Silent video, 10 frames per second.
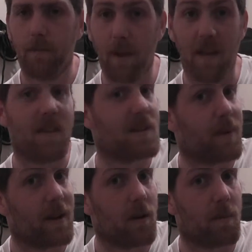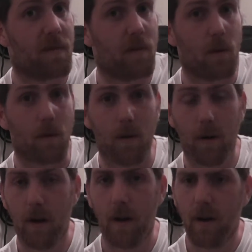if he's been hooked before,
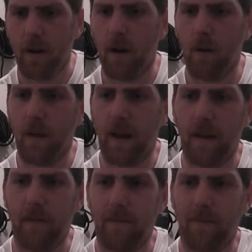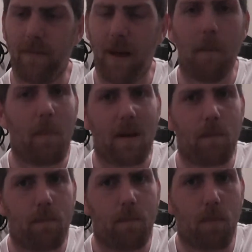know that that big
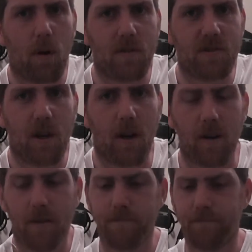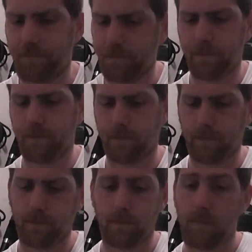bronze hook
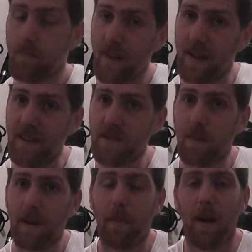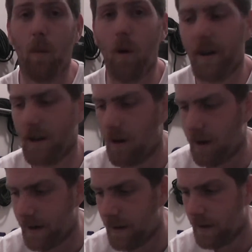and this big bit of white
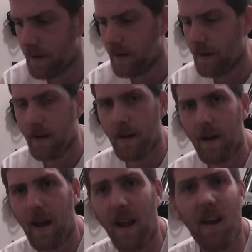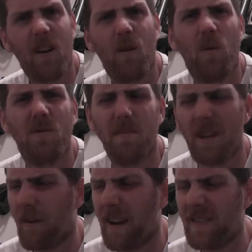line ain't going to cause him a
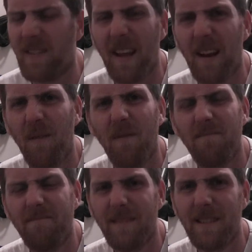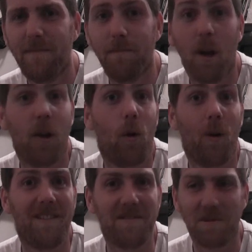great deal of
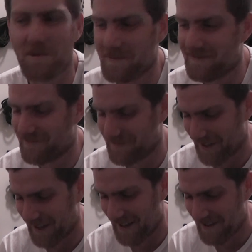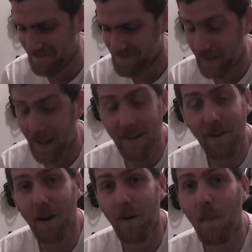annoyance? And
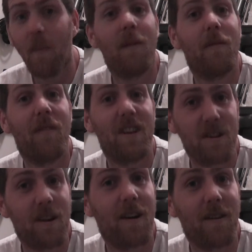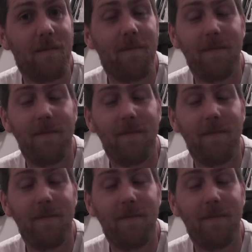you know, fish learn.